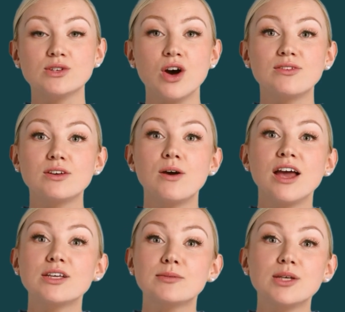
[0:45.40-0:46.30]
all
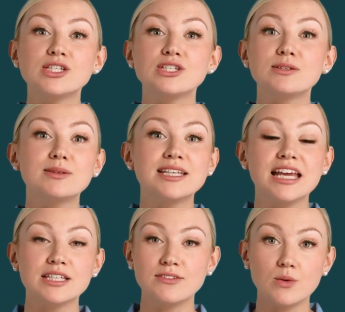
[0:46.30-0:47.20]
required personal
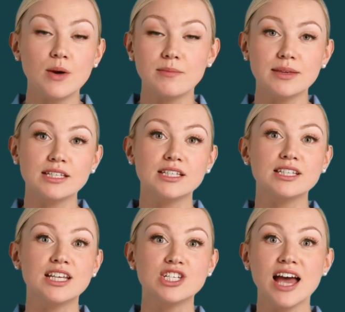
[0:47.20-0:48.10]
protective equipment,
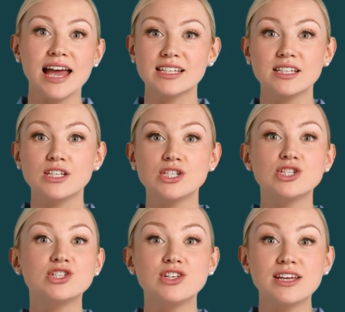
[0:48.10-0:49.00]
such as
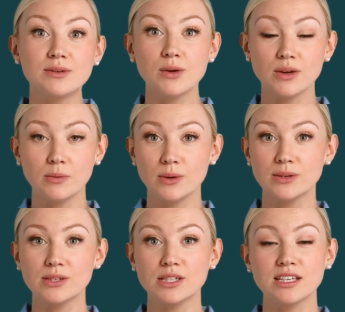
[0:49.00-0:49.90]
sturdy work
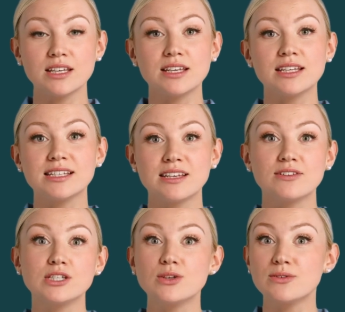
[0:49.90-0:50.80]
boots,
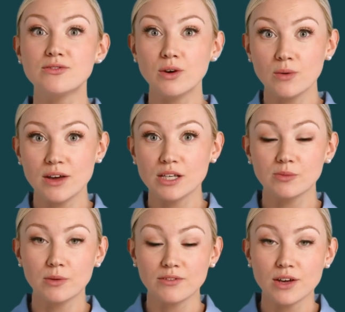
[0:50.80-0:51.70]
safety-toed footwear is
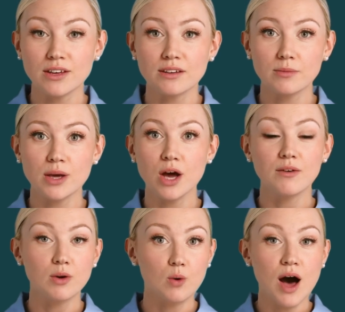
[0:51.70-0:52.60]
preferred but not
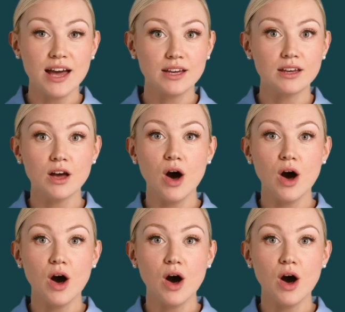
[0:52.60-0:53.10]
required,